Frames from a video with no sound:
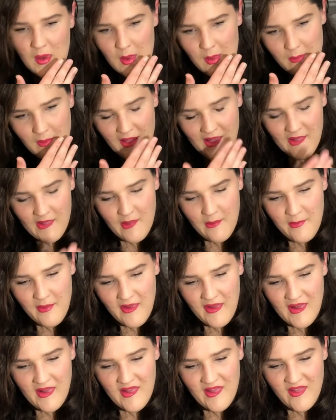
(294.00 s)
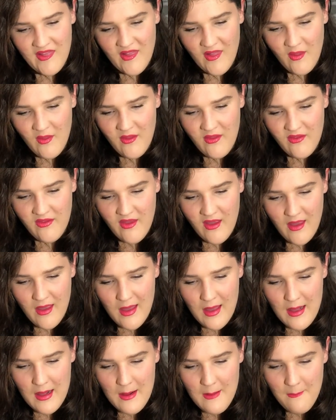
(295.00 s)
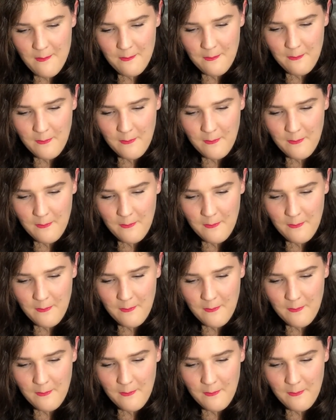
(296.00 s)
My lipstick is so sticky.